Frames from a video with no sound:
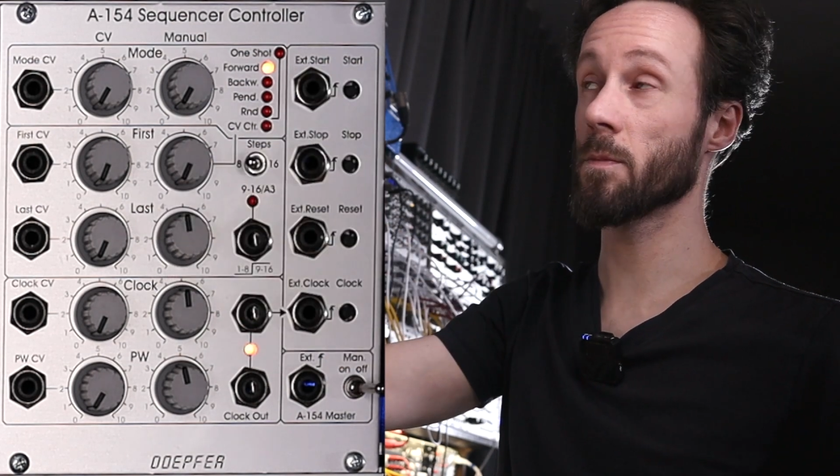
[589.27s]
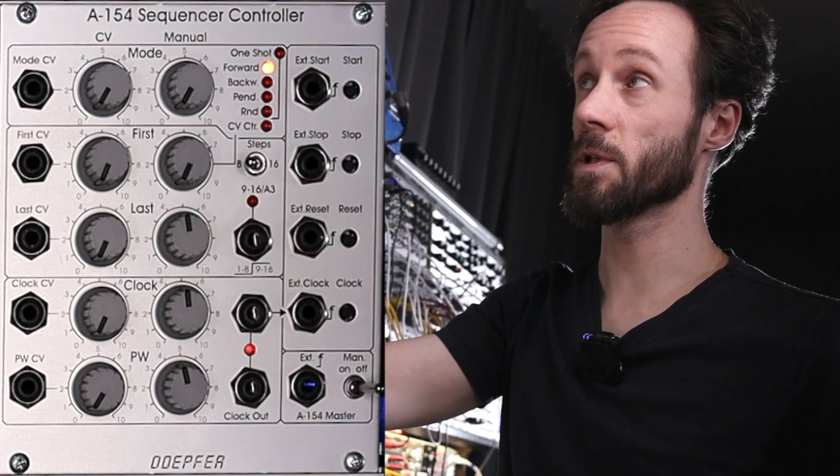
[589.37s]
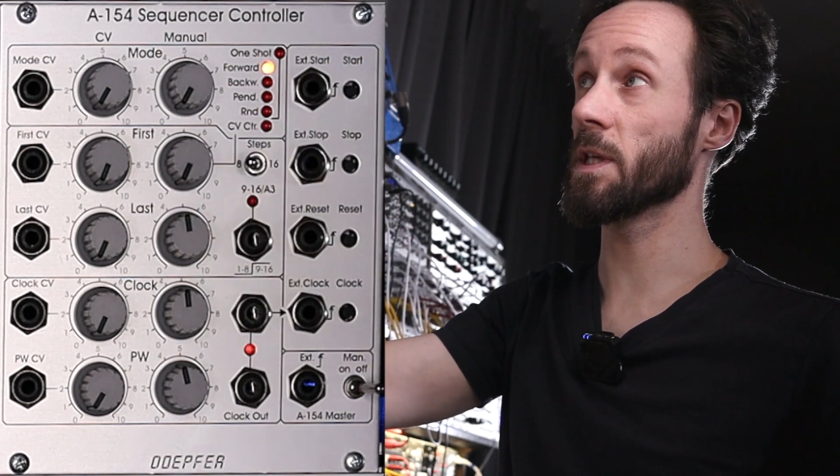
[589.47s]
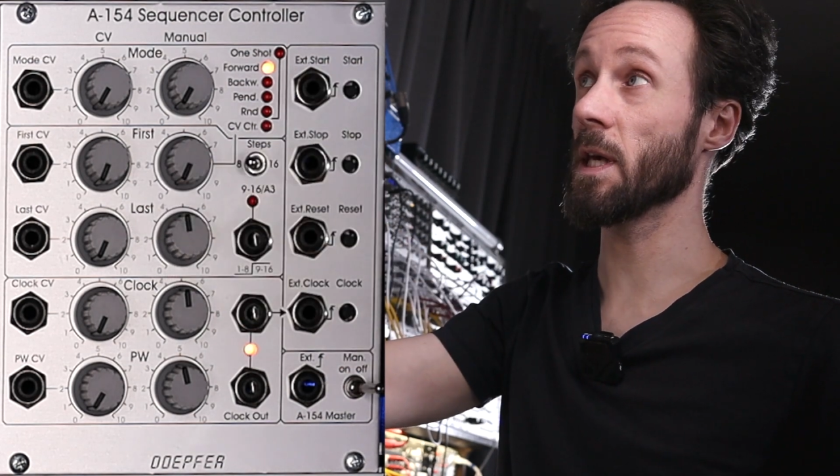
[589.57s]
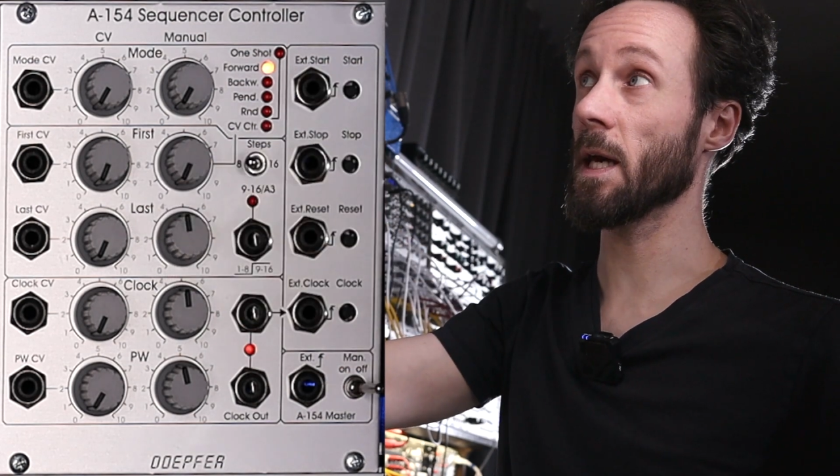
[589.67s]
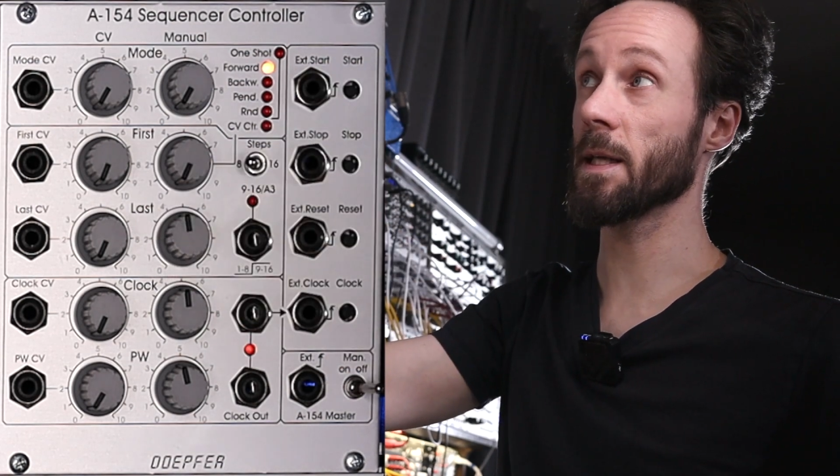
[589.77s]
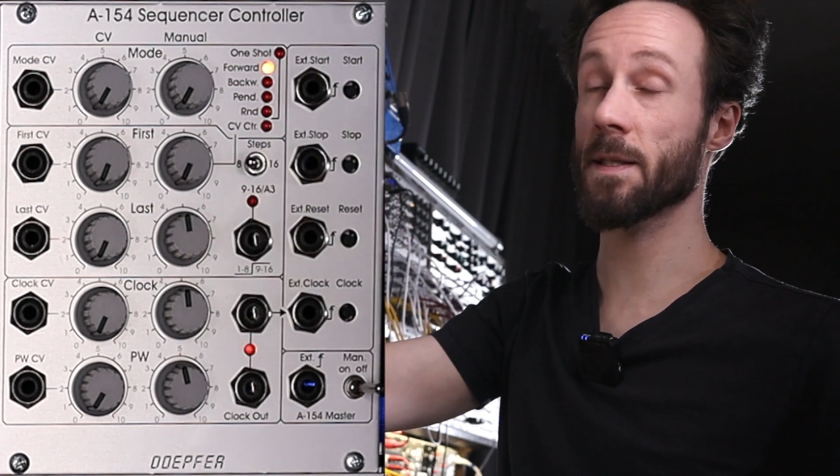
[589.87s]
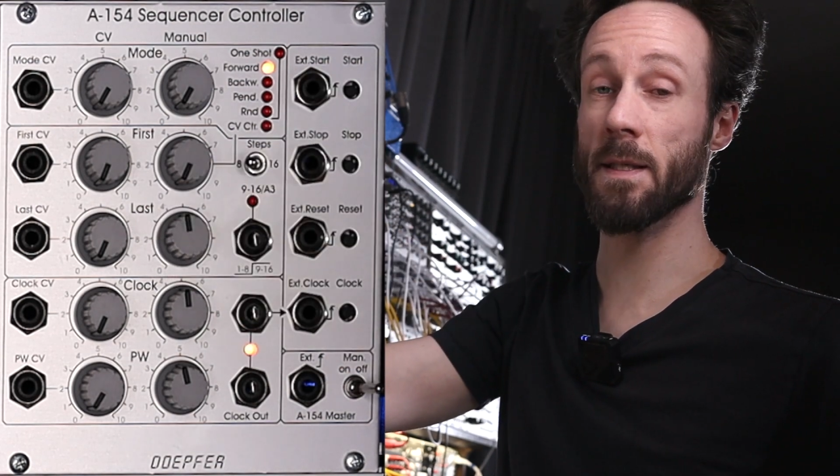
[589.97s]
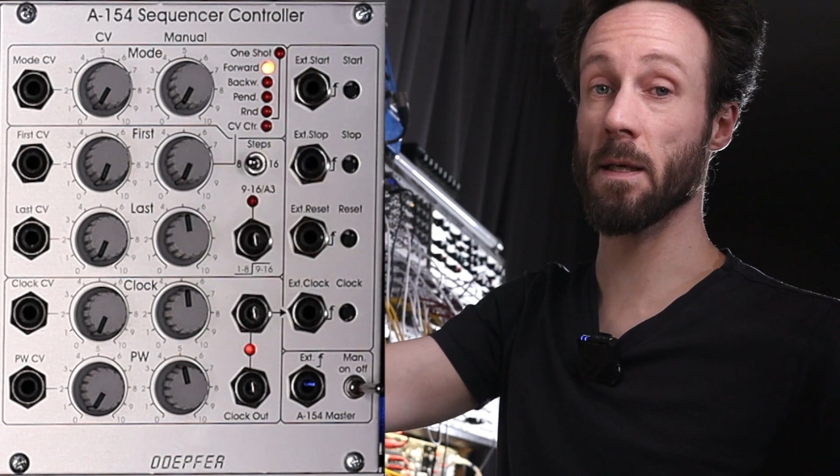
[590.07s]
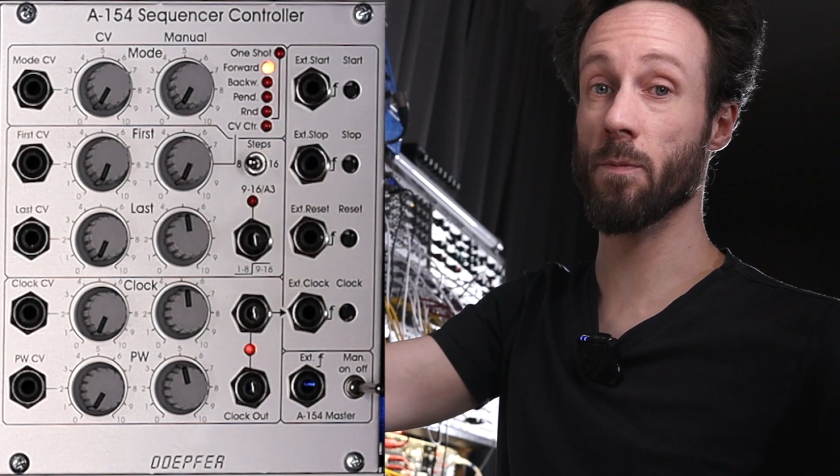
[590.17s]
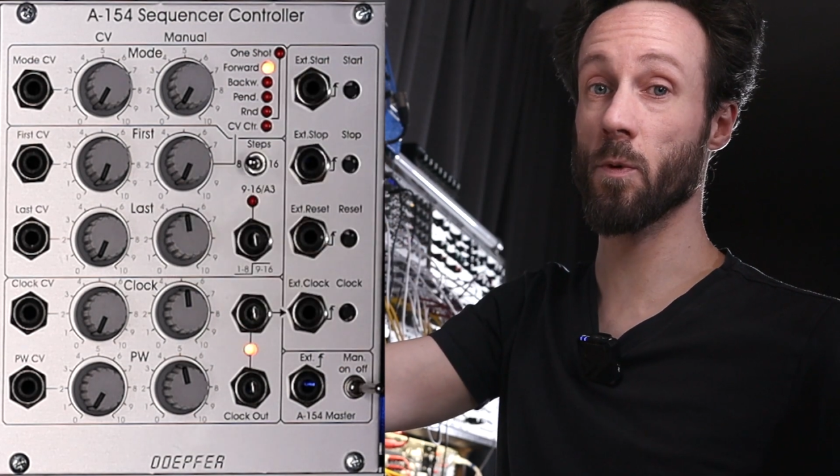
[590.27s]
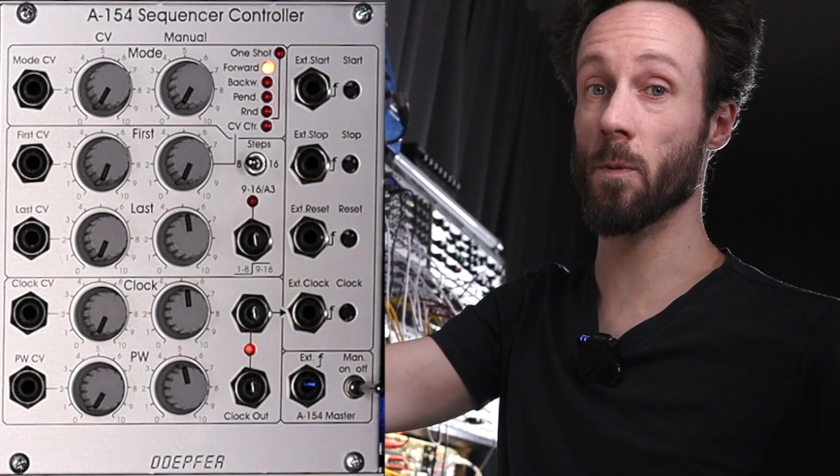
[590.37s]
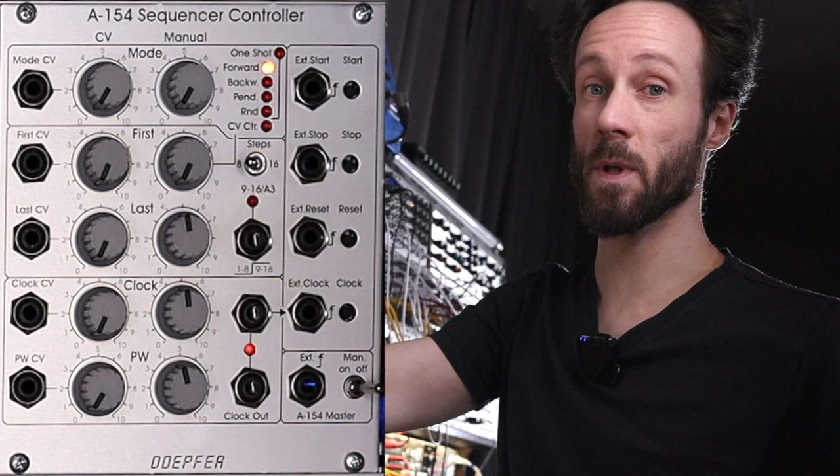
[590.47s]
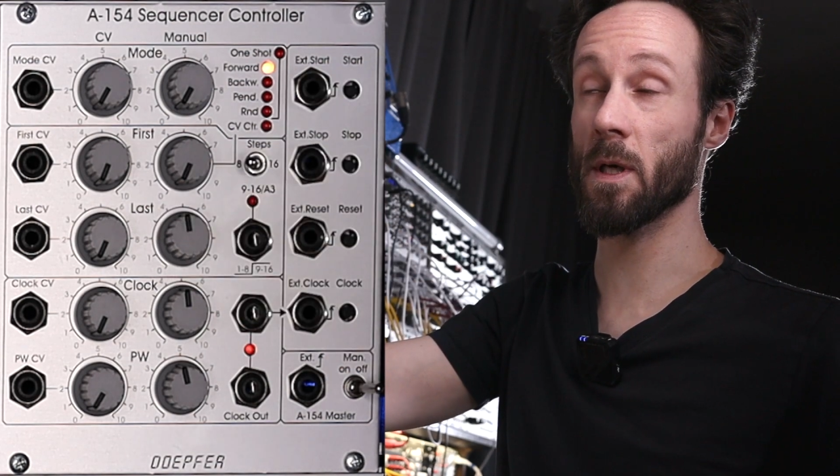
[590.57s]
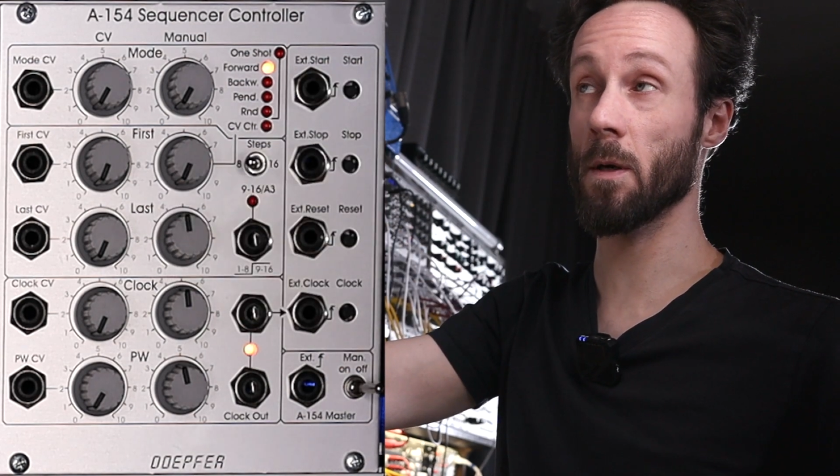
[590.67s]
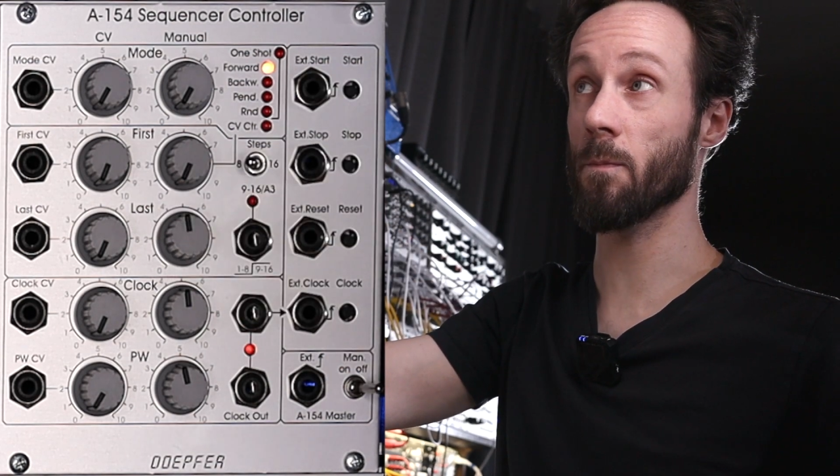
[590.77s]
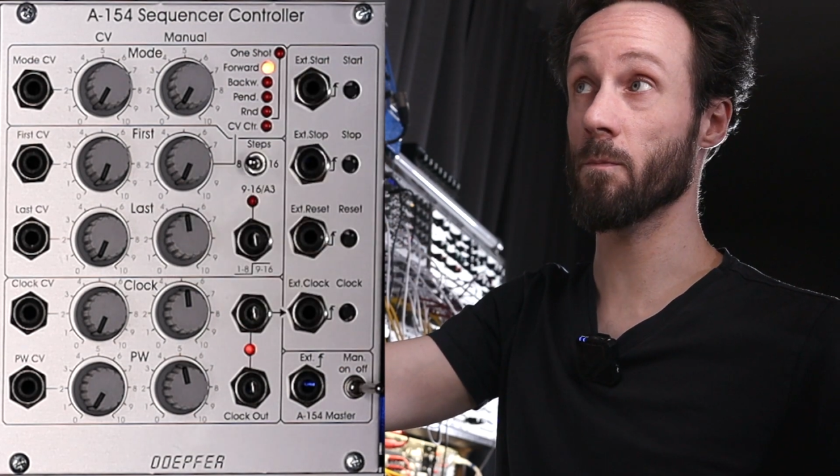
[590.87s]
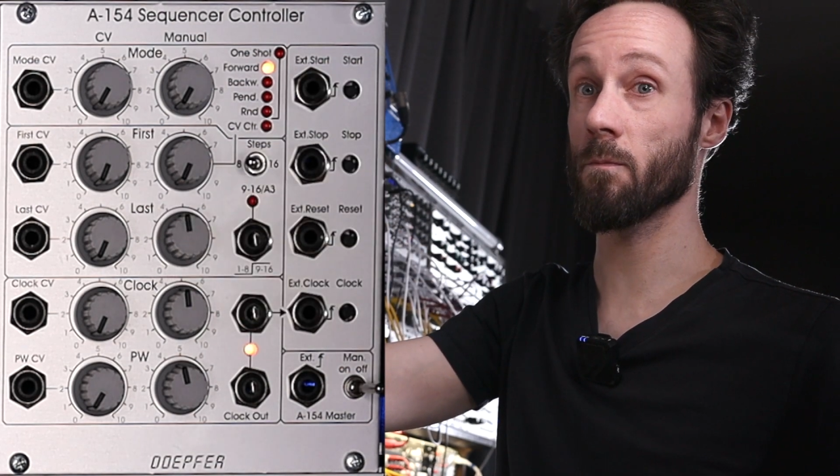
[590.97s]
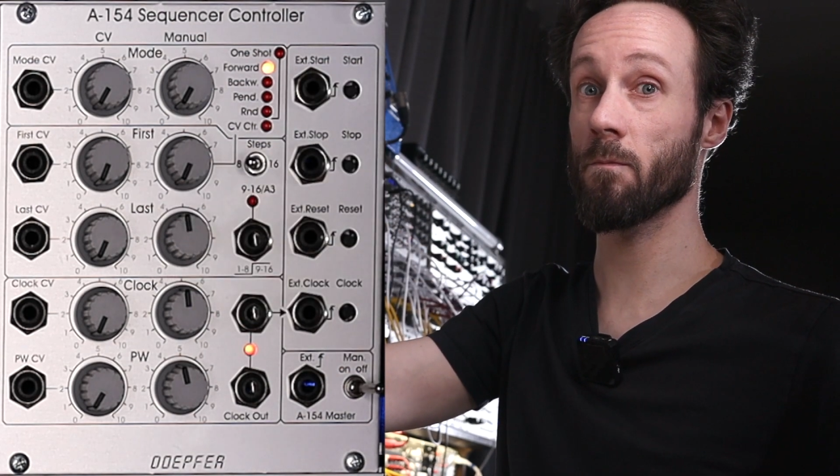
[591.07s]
the eighth step will become